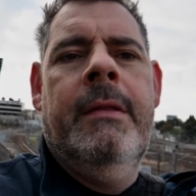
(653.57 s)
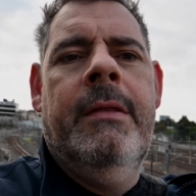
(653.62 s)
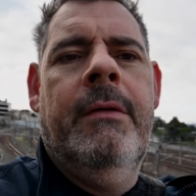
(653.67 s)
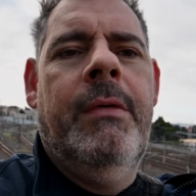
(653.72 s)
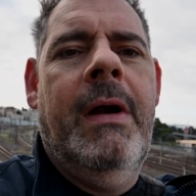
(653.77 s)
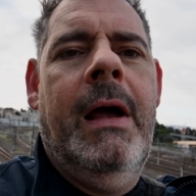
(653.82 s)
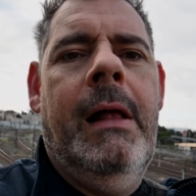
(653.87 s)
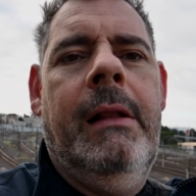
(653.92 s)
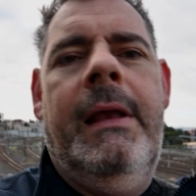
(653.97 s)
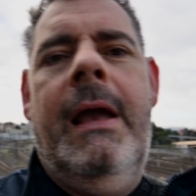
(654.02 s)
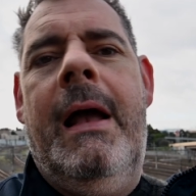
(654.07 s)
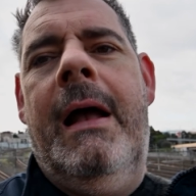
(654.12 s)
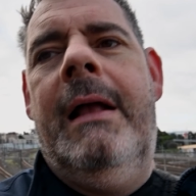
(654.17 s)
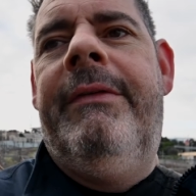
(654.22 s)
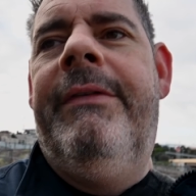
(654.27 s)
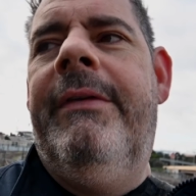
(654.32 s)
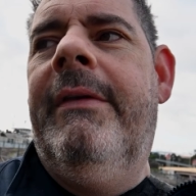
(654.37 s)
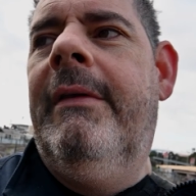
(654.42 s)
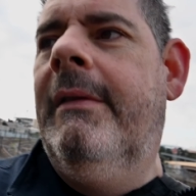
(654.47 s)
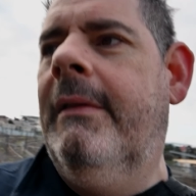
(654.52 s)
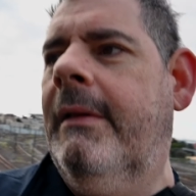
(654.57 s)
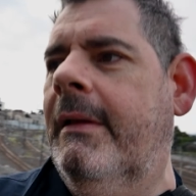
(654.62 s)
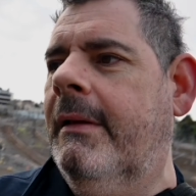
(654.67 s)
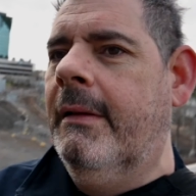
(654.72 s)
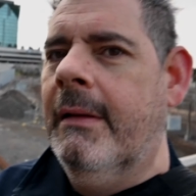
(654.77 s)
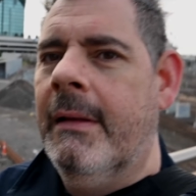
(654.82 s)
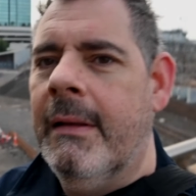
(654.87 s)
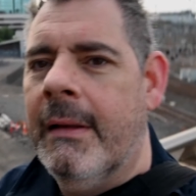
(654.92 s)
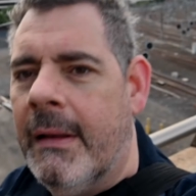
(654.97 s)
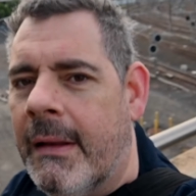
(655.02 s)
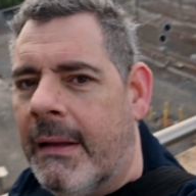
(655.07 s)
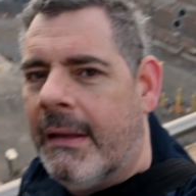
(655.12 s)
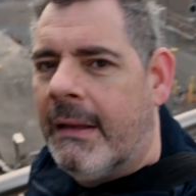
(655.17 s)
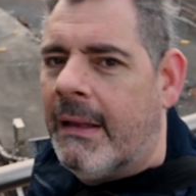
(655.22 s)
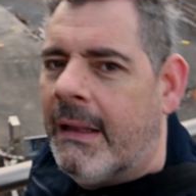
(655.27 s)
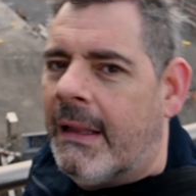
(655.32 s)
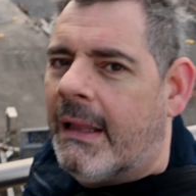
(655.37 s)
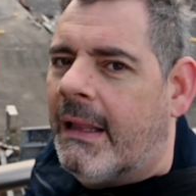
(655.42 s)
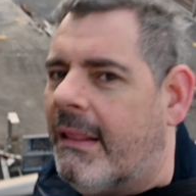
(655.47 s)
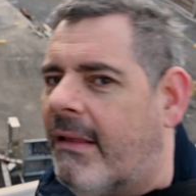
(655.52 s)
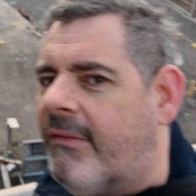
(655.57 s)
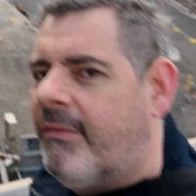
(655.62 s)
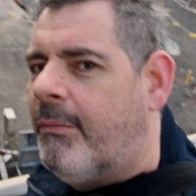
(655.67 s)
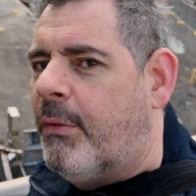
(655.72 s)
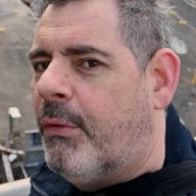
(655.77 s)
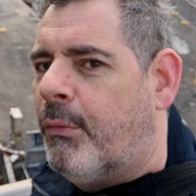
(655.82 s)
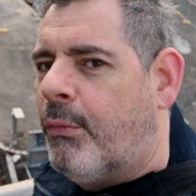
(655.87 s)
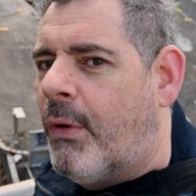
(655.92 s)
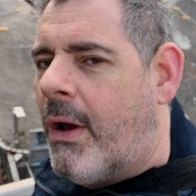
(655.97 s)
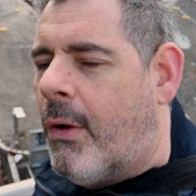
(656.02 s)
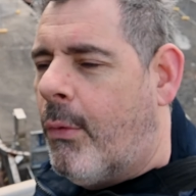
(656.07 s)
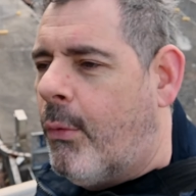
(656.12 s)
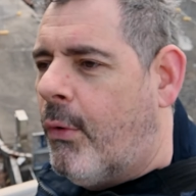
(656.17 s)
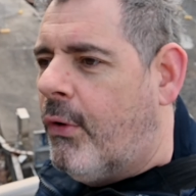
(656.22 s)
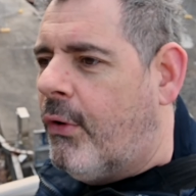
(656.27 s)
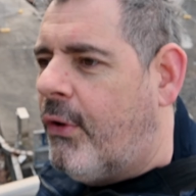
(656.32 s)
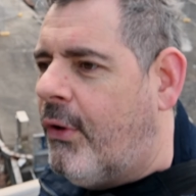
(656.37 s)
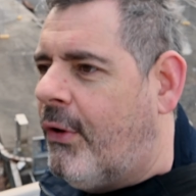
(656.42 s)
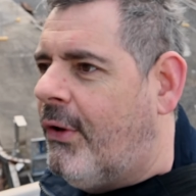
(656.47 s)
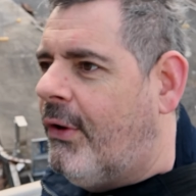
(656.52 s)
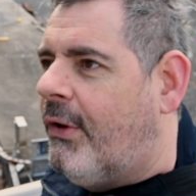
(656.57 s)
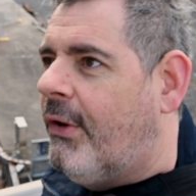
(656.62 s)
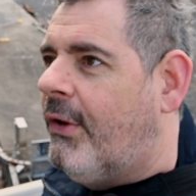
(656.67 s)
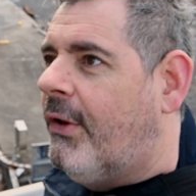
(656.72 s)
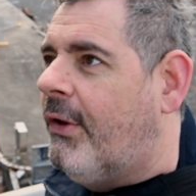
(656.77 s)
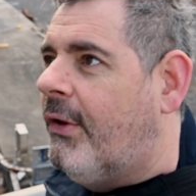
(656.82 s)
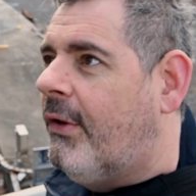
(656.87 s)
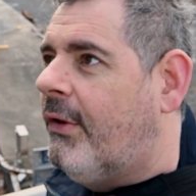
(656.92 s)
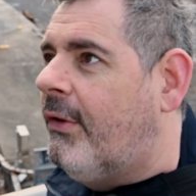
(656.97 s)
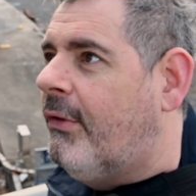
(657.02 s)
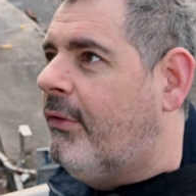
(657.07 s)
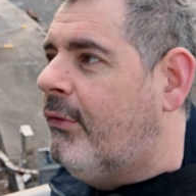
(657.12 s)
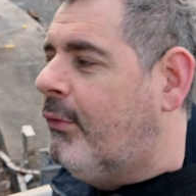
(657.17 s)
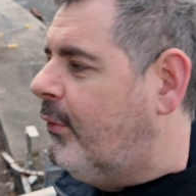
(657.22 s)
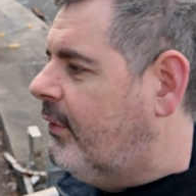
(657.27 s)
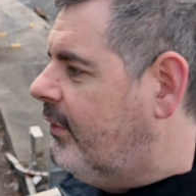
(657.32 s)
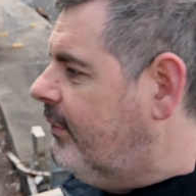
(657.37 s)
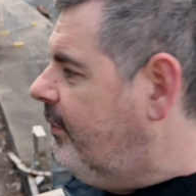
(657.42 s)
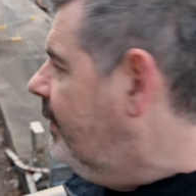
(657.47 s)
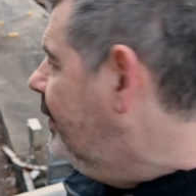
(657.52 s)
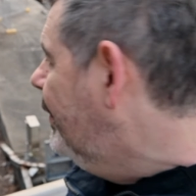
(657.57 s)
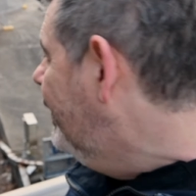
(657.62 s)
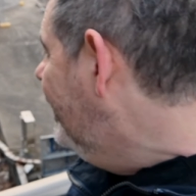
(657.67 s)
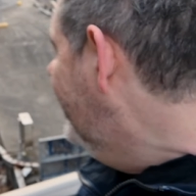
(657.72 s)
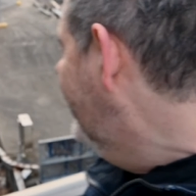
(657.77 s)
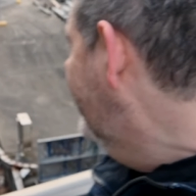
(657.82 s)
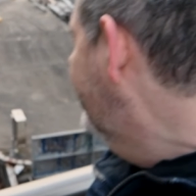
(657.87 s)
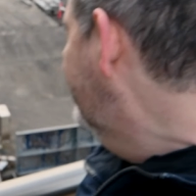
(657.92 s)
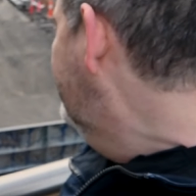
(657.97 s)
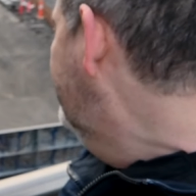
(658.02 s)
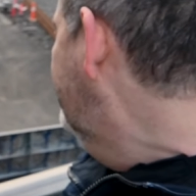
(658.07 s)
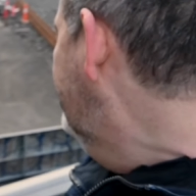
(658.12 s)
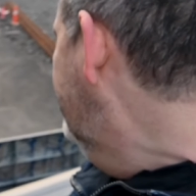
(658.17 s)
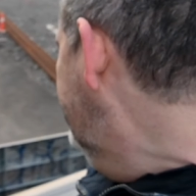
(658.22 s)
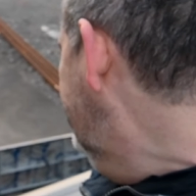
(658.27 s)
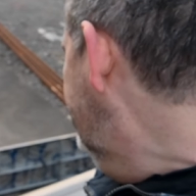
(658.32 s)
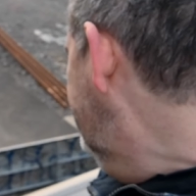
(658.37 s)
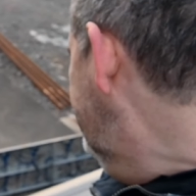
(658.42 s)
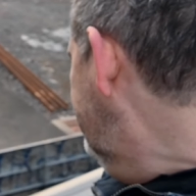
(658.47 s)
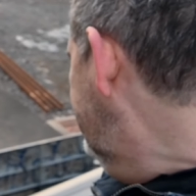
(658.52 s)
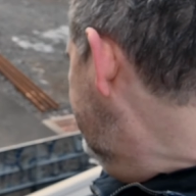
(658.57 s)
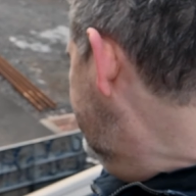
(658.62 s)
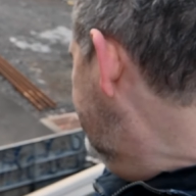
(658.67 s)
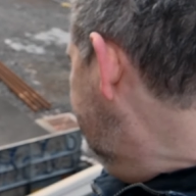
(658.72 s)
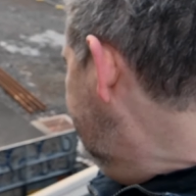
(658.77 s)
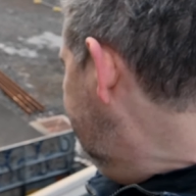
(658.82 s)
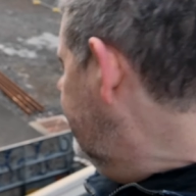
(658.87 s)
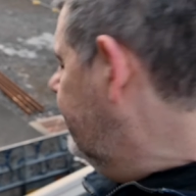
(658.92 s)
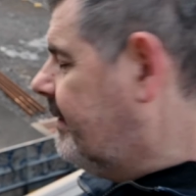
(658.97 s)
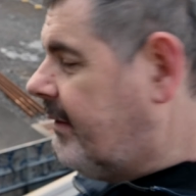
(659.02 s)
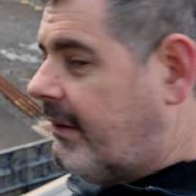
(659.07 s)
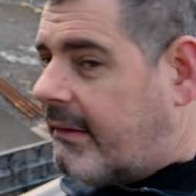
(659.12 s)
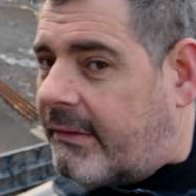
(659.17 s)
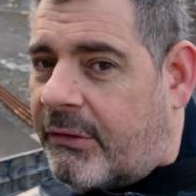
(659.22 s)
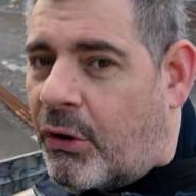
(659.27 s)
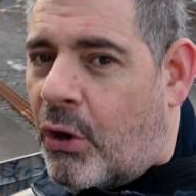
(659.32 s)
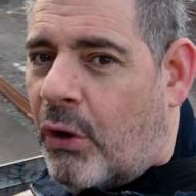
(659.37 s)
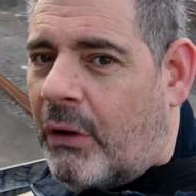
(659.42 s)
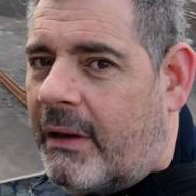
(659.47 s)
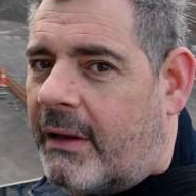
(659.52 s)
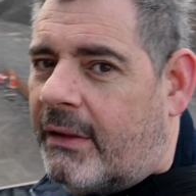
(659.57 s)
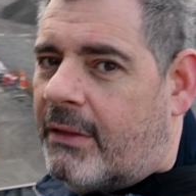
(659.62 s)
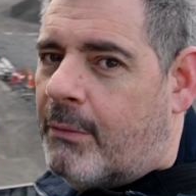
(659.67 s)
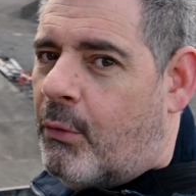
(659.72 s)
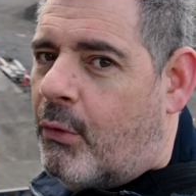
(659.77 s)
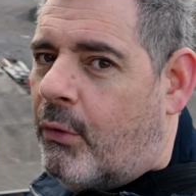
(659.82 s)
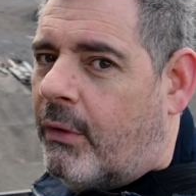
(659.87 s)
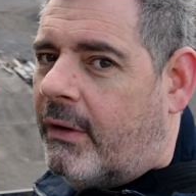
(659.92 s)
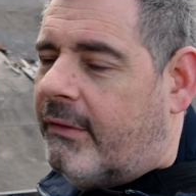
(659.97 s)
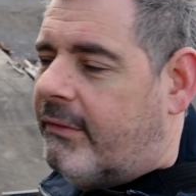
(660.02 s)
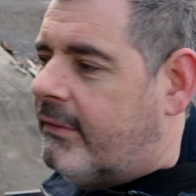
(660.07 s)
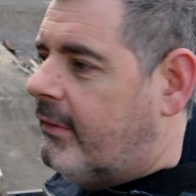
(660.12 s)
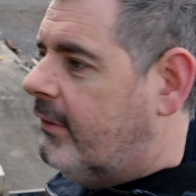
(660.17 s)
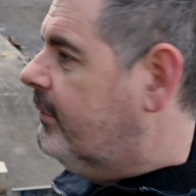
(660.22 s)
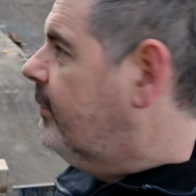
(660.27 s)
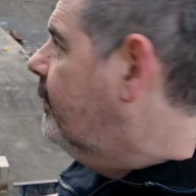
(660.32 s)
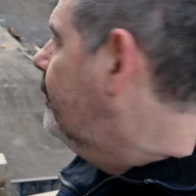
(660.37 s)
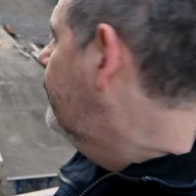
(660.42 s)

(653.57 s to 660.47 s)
The rail yards. I love a bit of rail work. It's always fun. It's early in the morning, so there's